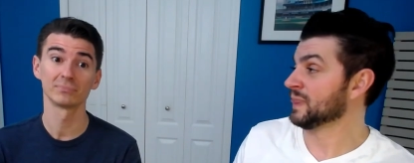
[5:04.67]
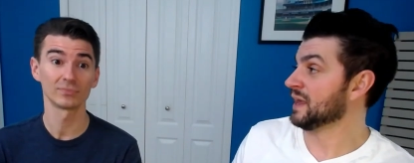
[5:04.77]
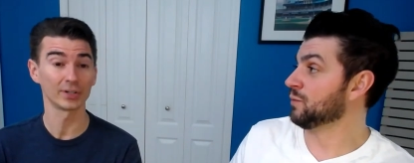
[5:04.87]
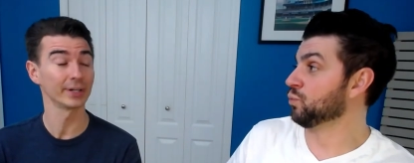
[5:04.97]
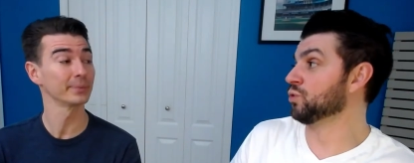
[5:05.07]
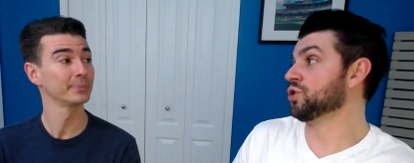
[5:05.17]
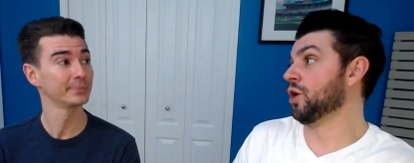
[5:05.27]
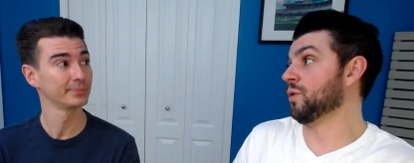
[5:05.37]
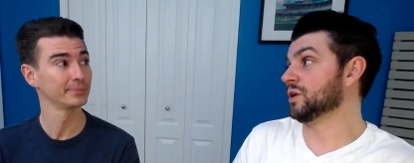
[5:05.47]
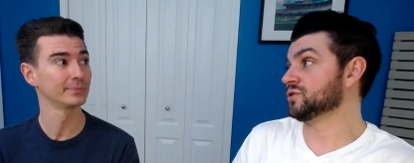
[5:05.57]
Speaker 1: Fair. will
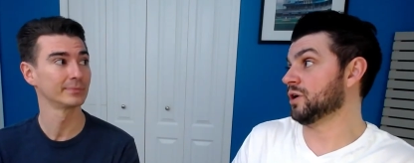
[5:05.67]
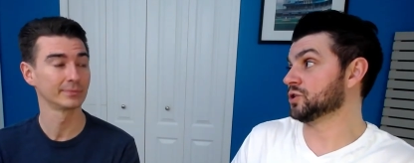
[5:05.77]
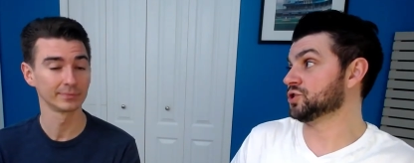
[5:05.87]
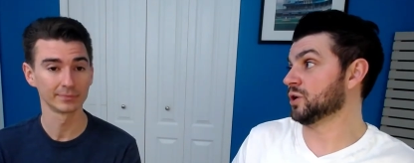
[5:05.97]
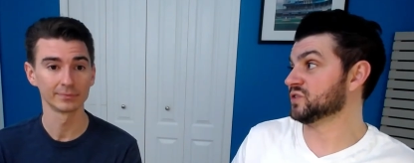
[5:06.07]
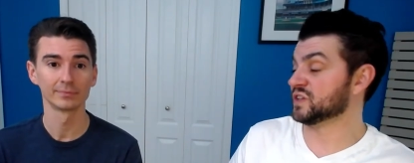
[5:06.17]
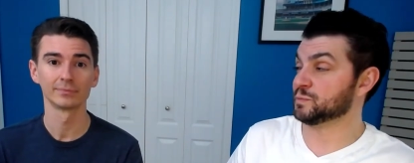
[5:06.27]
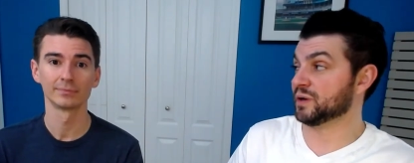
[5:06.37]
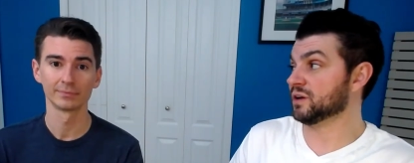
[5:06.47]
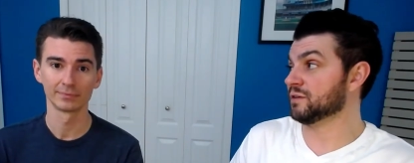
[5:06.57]
go on talk shows, has
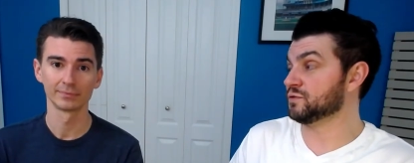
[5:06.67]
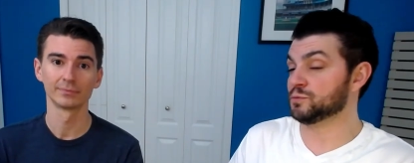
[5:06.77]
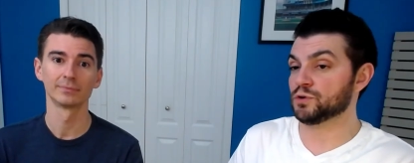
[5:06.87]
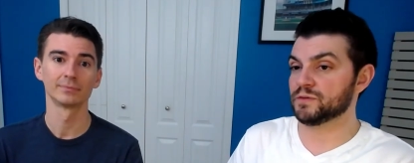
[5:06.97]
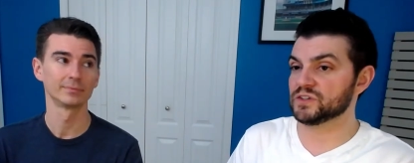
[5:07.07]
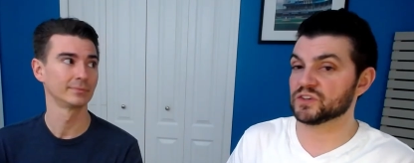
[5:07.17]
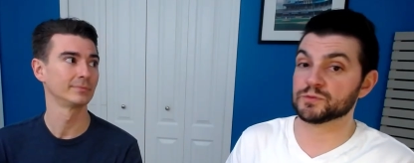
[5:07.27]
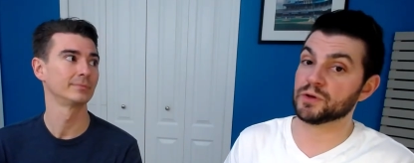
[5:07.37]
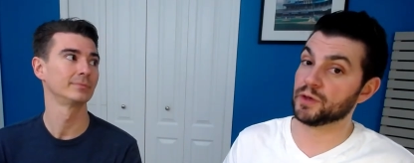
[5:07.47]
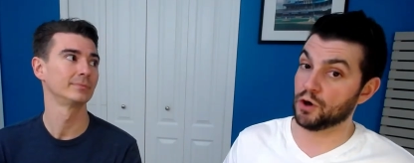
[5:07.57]
been in a few movies, because
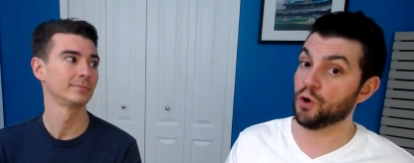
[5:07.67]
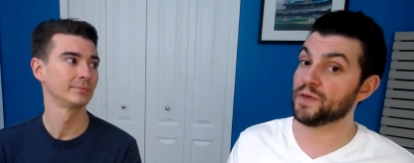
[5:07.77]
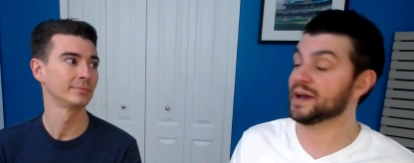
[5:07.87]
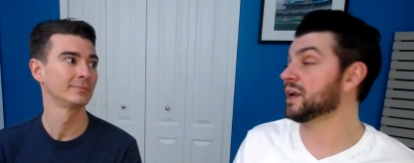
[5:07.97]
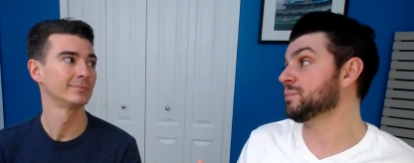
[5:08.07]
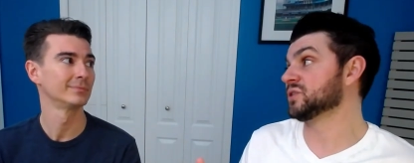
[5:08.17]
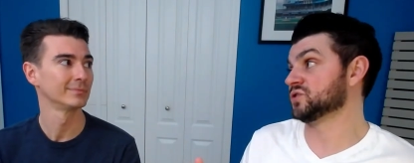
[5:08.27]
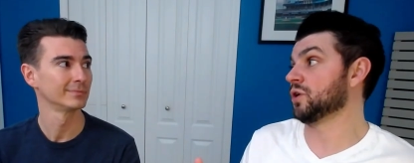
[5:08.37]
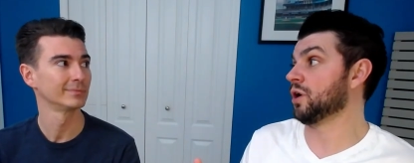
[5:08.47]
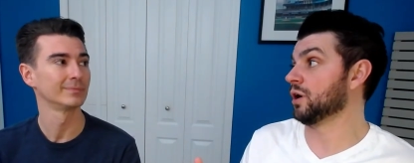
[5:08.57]
we were like, oh, they got a big
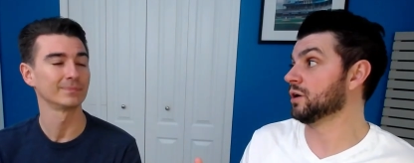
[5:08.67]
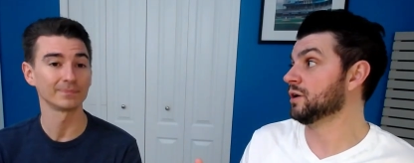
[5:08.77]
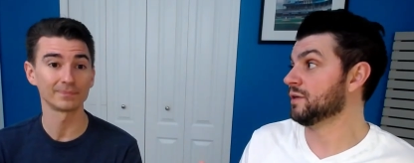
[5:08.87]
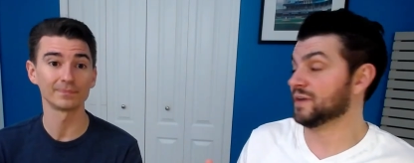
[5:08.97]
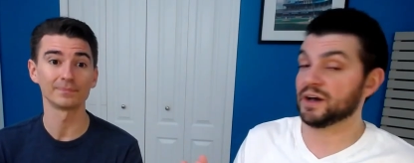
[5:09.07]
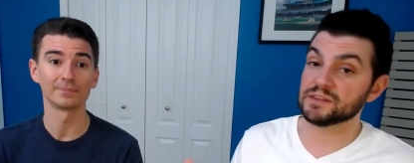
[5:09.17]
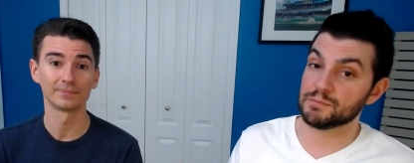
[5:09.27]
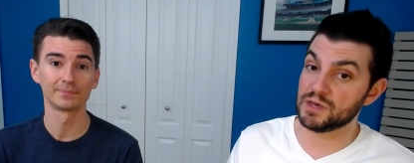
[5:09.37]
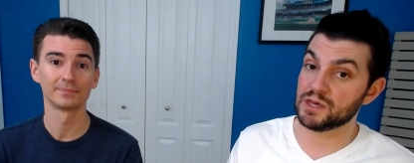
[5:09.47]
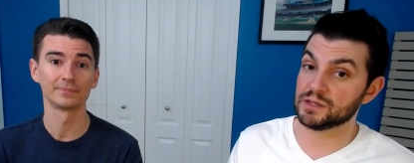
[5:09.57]
star. Mm-hmm. They got The
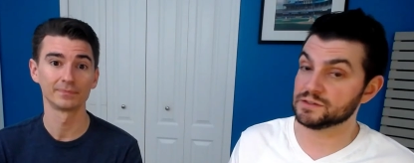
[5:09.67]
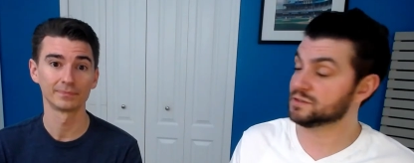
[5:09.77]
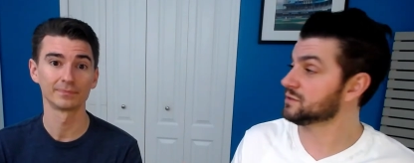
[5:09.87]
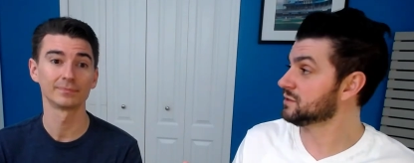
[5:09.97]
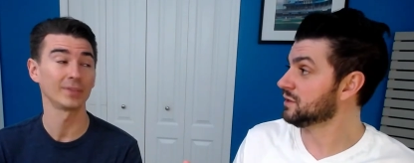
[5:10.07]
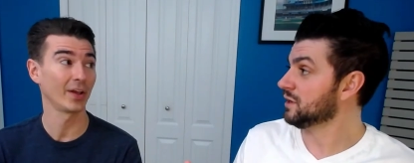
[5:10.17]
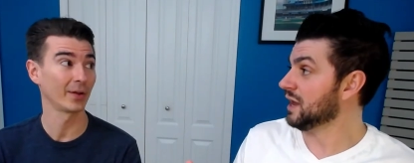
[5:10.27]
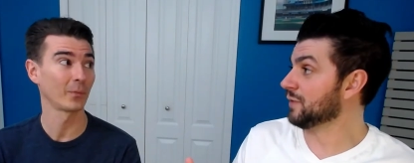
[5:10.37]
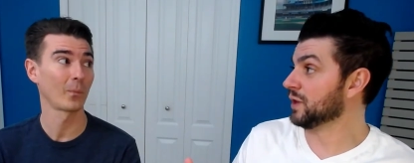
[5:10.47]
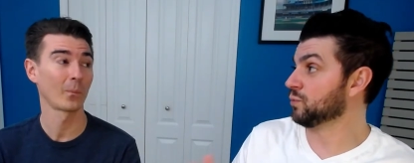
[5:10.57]
Miz. Yeah.
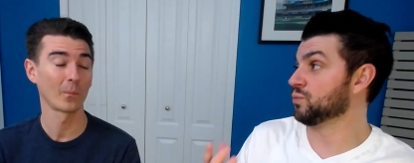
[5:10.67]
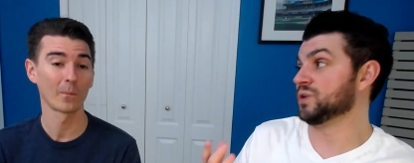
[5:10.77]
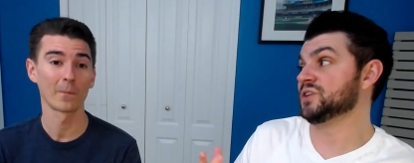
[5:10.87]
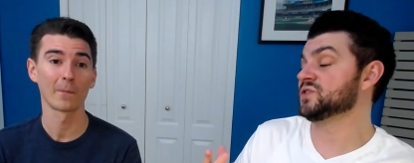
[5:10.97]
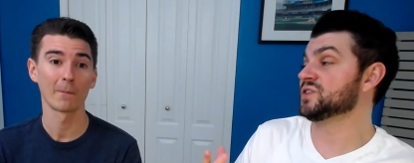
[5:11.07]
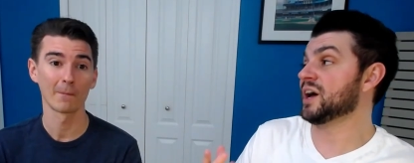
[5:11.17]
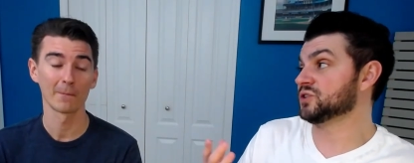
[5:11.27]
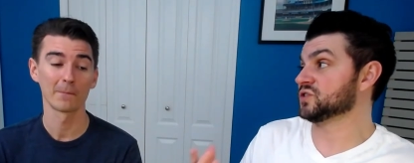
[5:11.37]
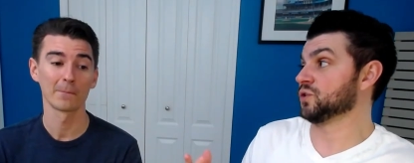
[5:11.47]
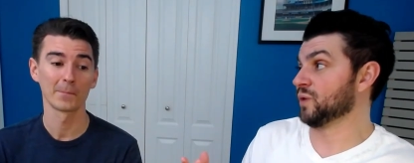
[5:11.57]
And like, he's not
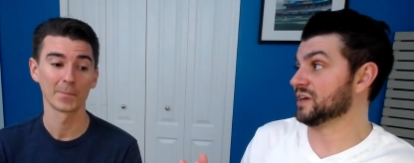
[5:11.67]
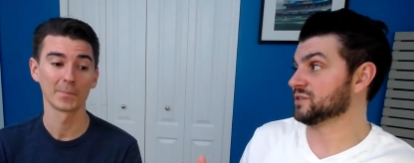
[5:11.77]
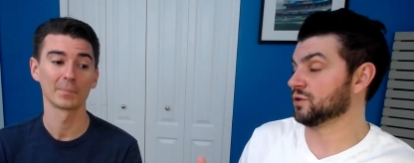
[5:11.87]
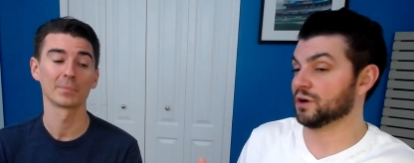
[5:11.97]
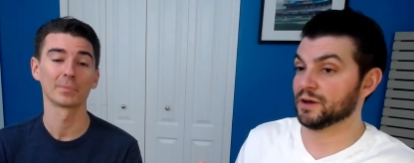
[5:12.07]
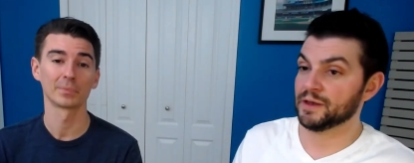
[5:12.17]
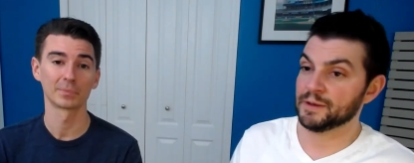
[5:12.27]
just a wrestler.